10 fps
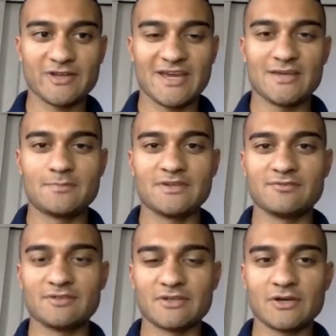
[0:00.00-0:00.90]

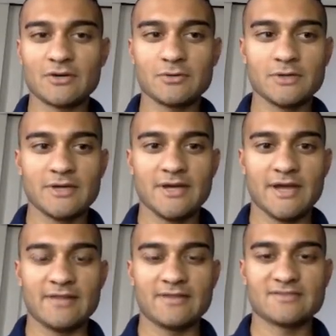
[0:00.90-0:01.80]
APVO,
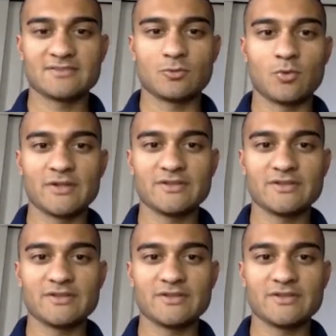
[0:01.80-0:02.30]
and this is the 1